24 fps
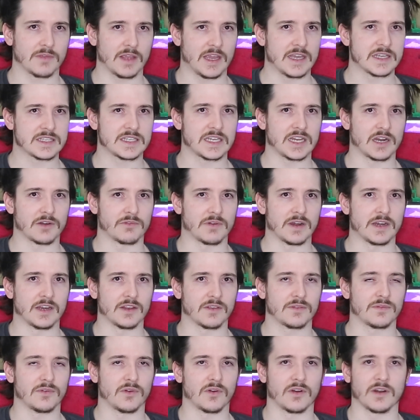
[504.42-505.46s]
STL
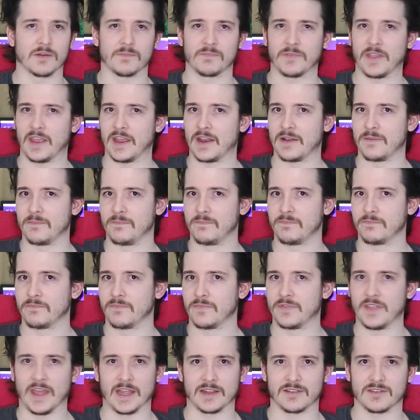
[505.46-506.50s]
renders for it and
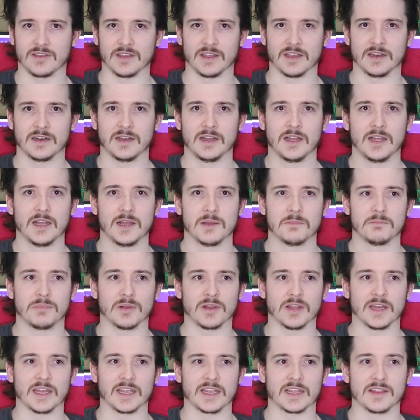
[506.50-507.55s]
that's it. But
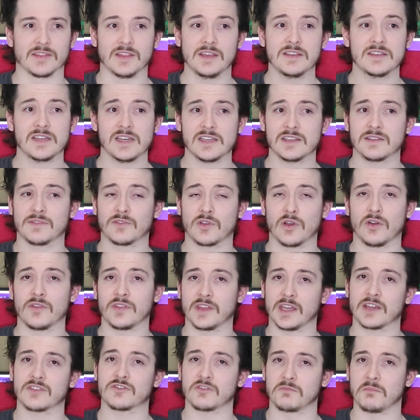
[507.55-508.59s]
like, these guys have gone
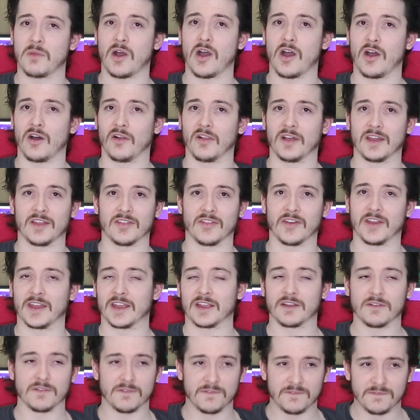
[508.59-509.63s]
the extra mile and
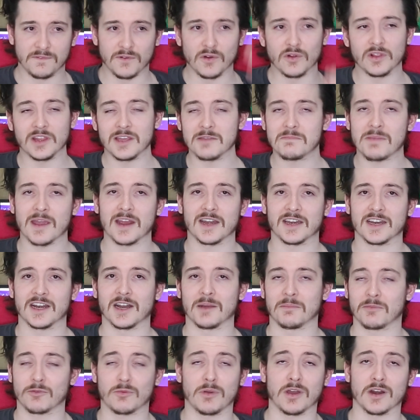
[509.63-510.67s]
like fully painted
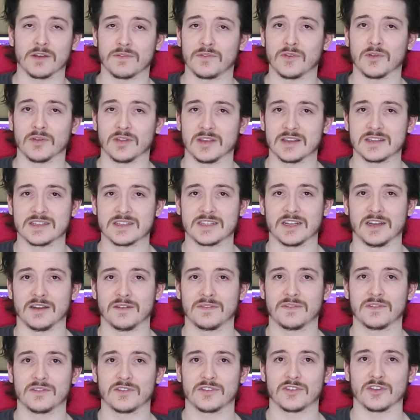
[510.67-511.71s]
up quite a few of their
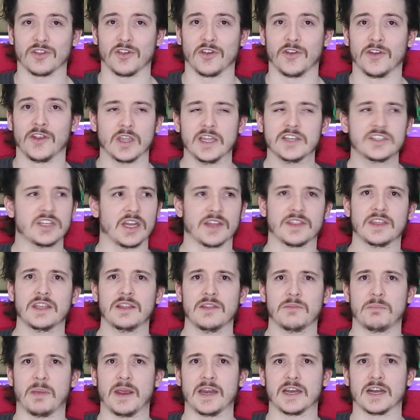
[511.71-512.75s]
stuff. So actually, I think
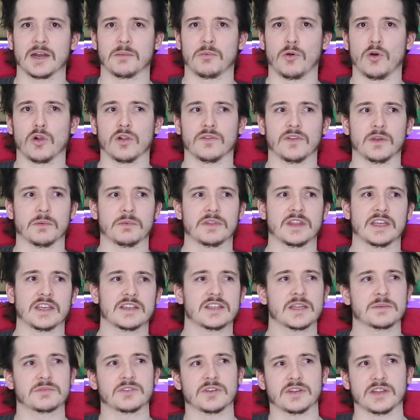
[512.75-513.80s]
they've painted up all of it with the
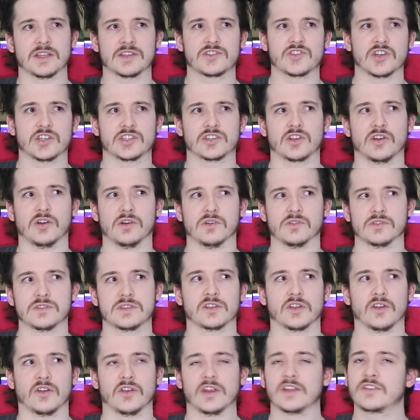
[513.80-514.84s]
exception of the stretch goals.
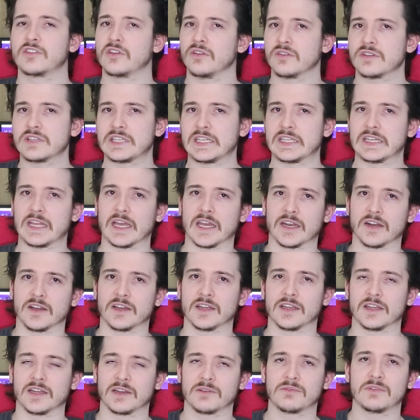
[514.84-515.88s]
So it's cool to see that.
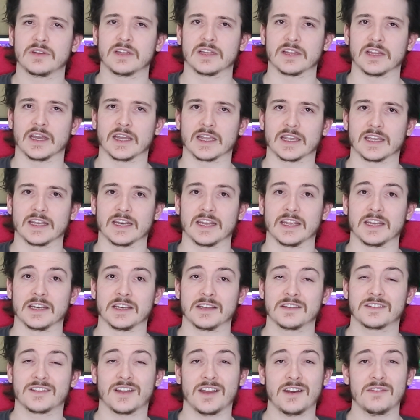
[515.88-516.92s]
I really like it, and
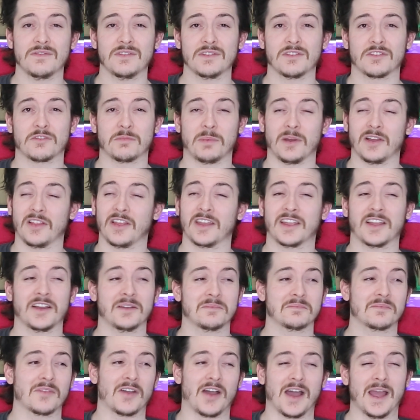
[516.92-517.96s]
it's kind of inspired. Like,
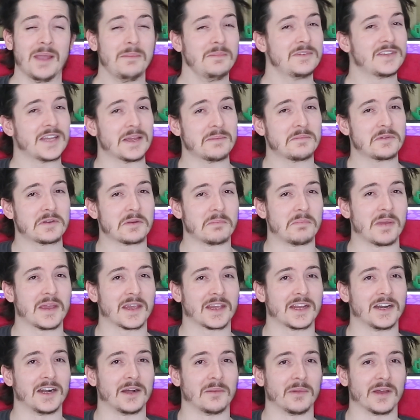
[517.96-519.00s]
I'm tempted to
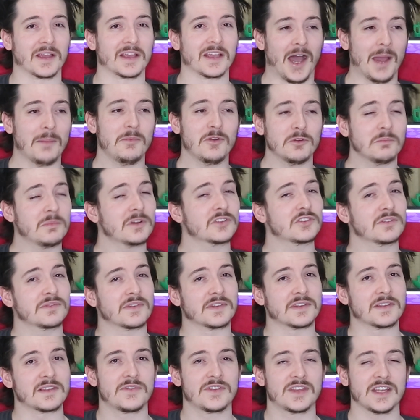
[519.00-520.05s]
pick it up. Like, I'm not much of
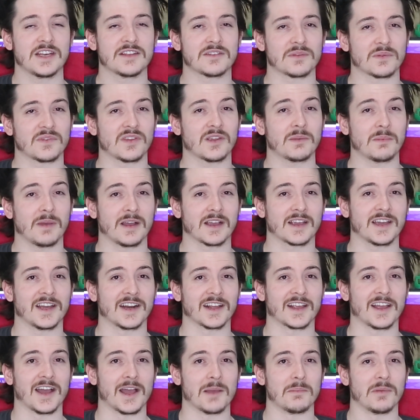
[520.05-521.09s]
a Cities of Sigma kind
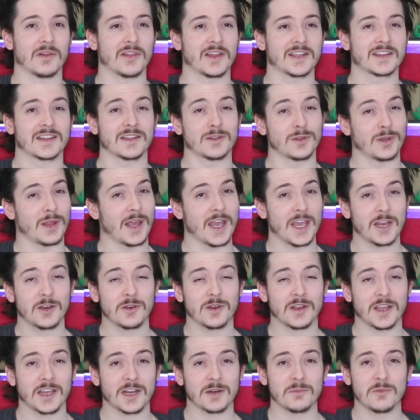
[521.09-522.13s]
of guy, but like the little
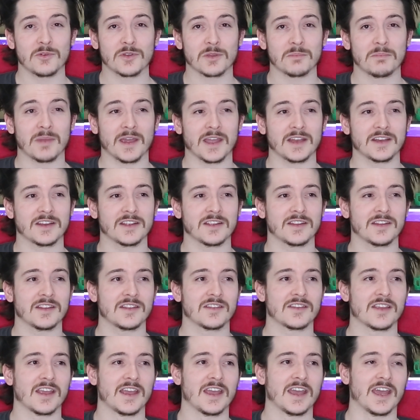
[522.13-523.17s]
animal
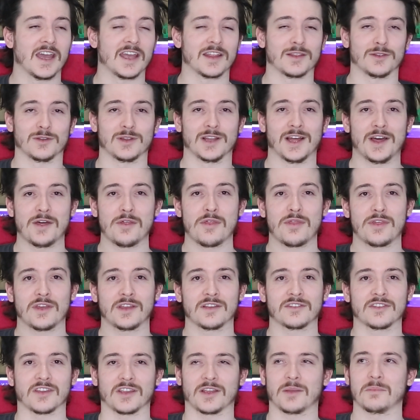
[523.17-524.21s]
companions and little other
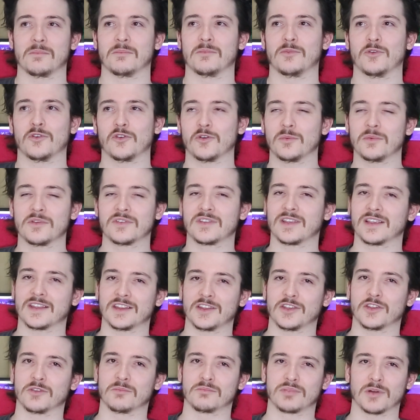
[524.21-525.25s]
things, like I'm almost thinking that
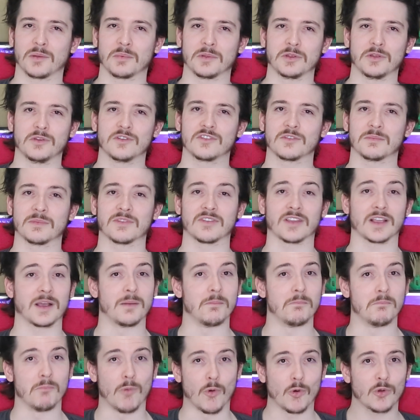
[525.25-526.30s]
you could probably use them as like a
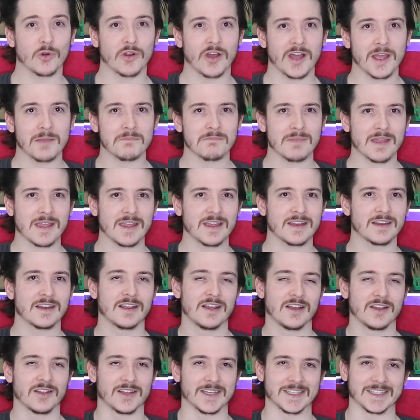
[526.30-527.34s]
Mordheim band.
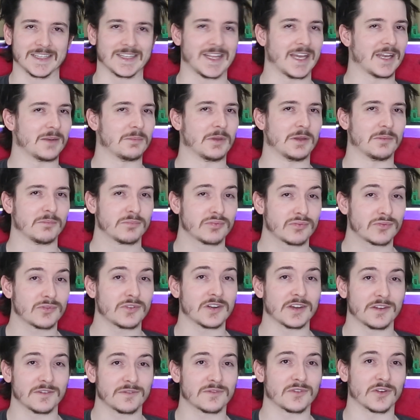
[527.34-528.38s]
Like, that'd be
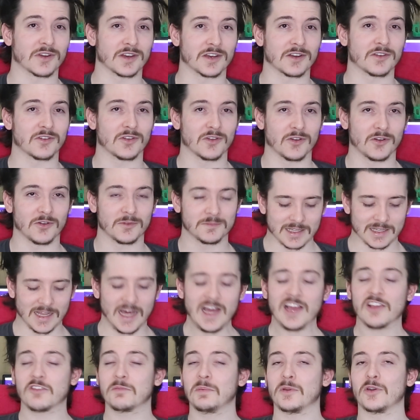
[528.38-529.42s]
pretty freaking cool.
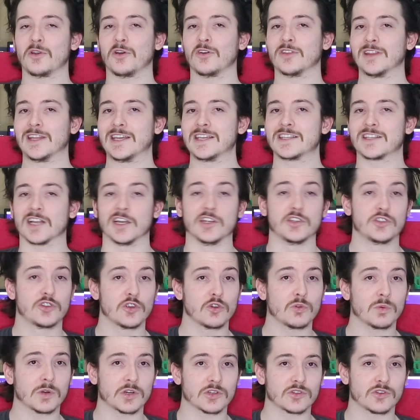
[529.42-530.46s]
Last but not least, I
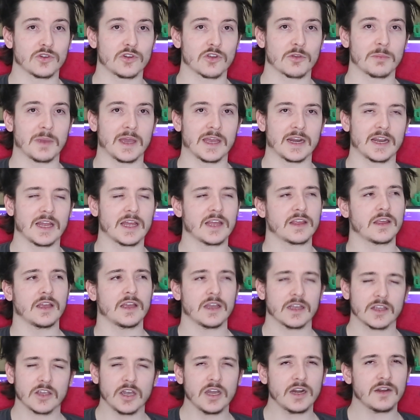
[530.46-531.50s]
do want to talk about
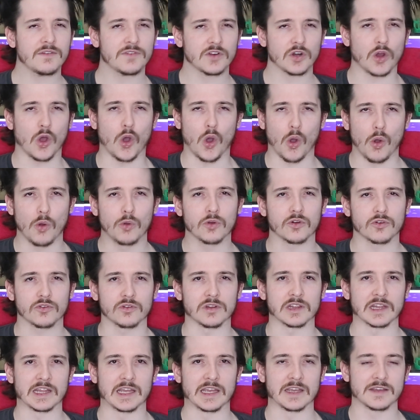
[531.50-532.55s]
kind of an older
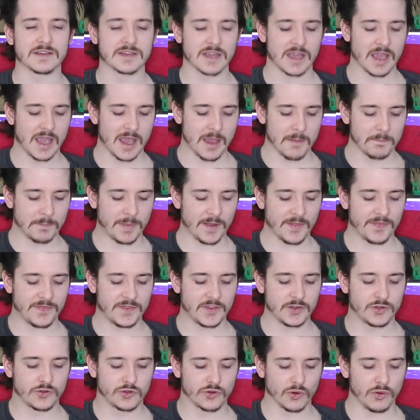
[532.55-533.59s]
release, but
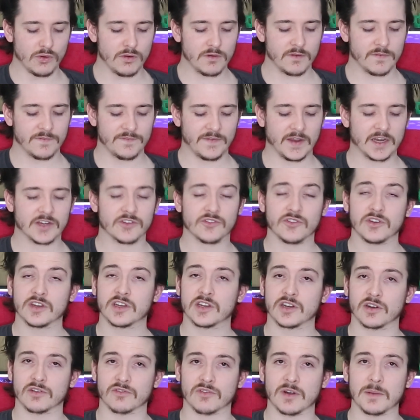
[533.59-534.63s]
the Dork Factory
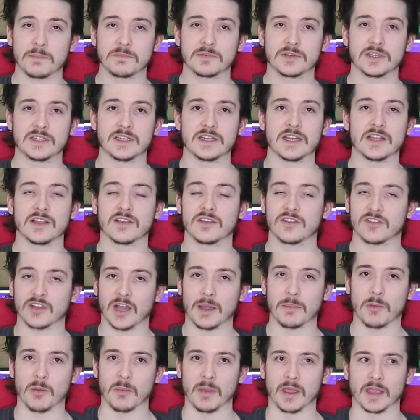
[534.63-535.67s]
Corrupted
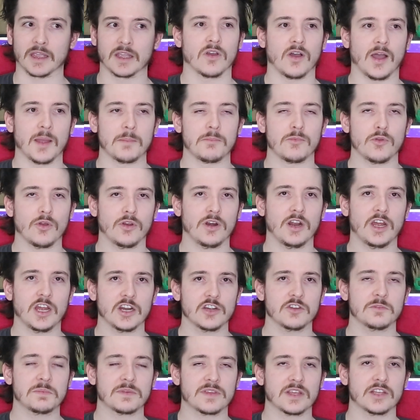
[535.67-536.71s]
Cybermech. I'm not
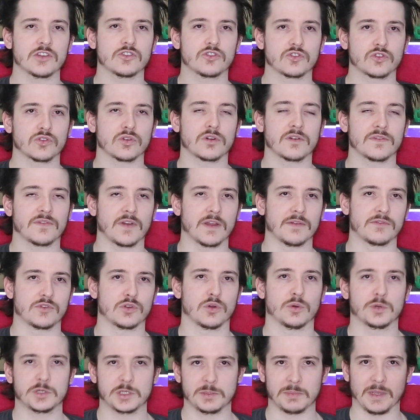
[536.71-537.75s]
100% sure if I've
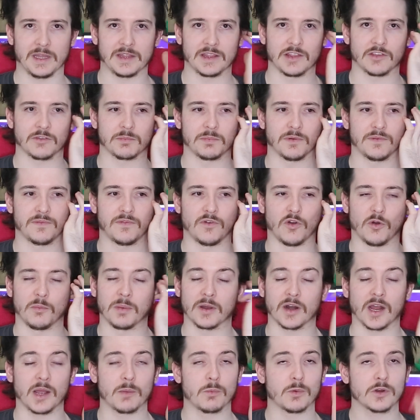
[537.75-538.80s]
talked about this before,
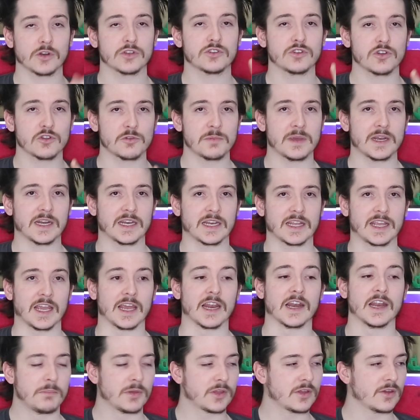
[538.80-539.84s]
but I want to talk about it
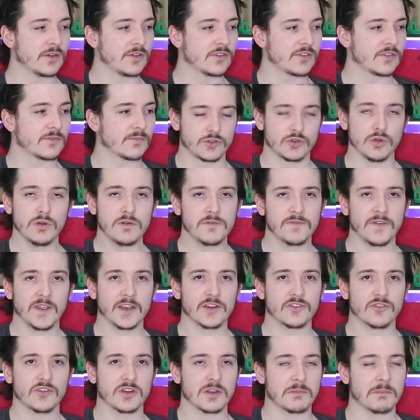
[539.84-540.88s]
again, because Dork
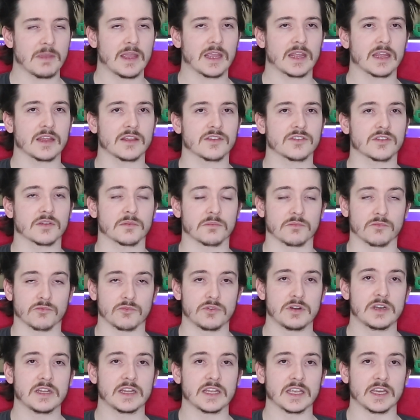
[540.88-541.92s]
Factory are making some
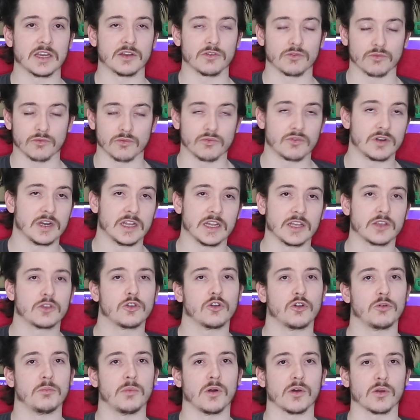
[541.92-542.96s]
really, really
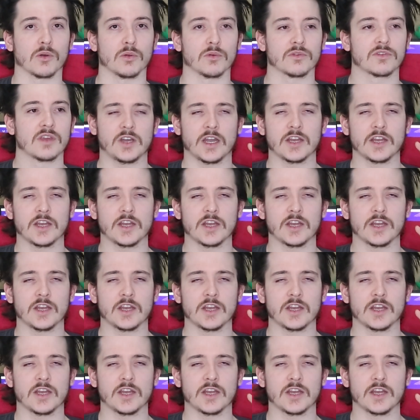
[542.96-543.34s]
cool models.